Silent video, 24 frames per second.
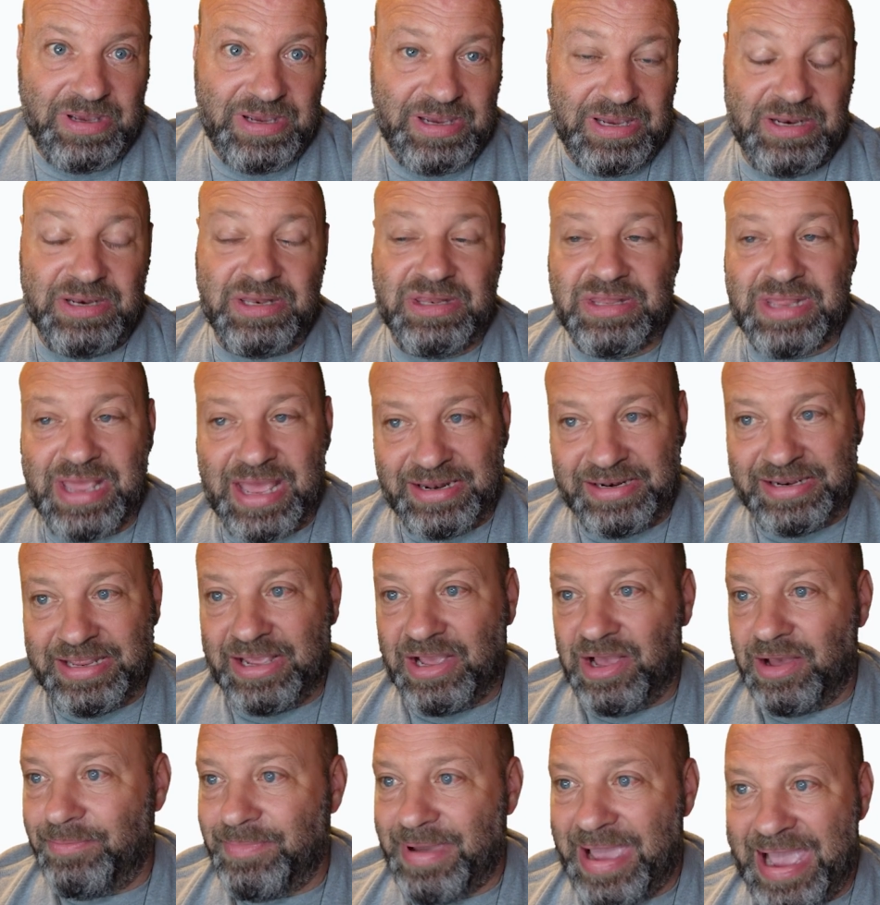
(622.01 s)
Instead, they
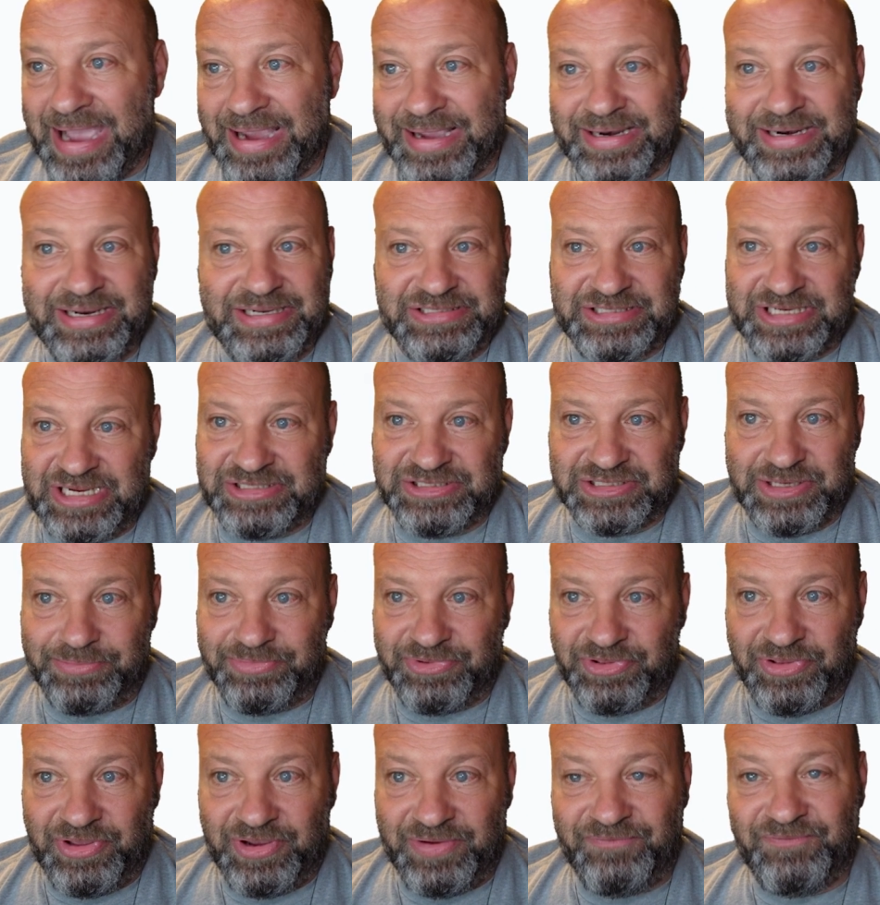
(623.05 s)
come back and they say
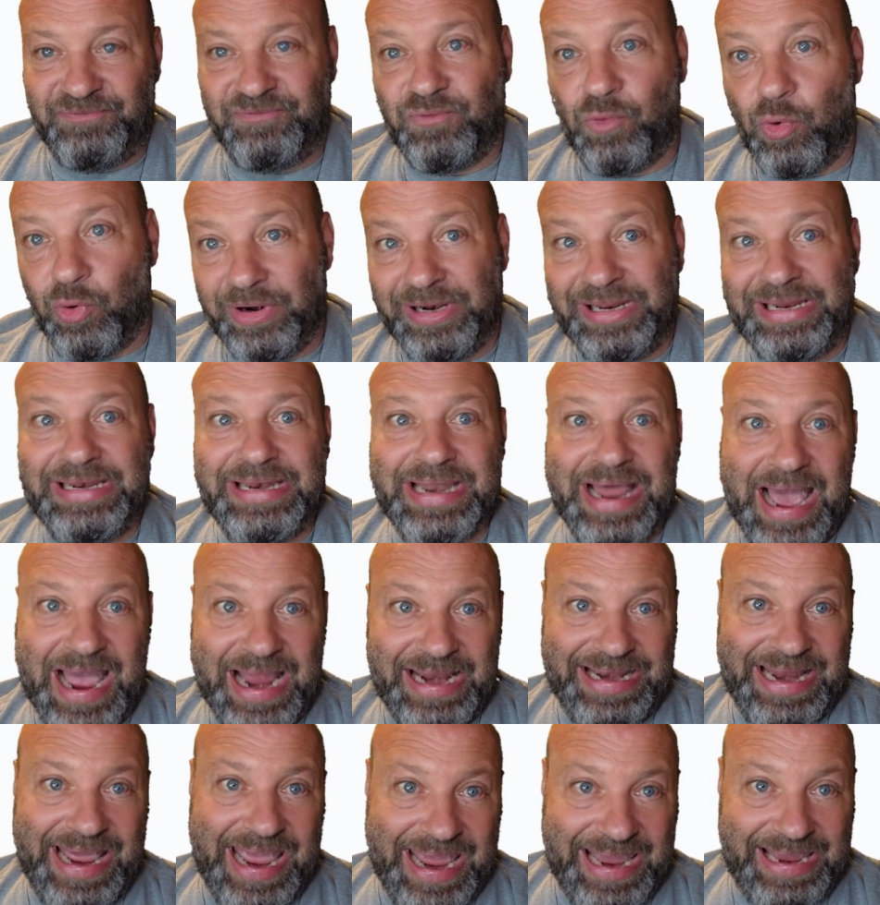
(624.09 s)
something like
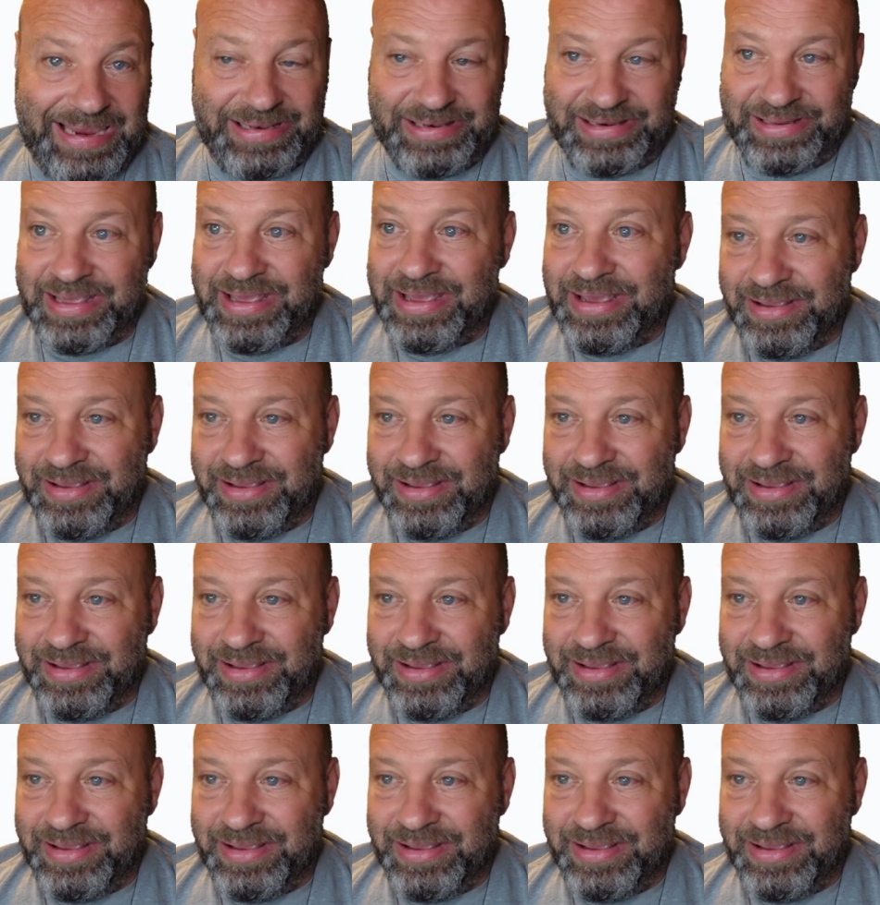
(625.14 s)
49.8.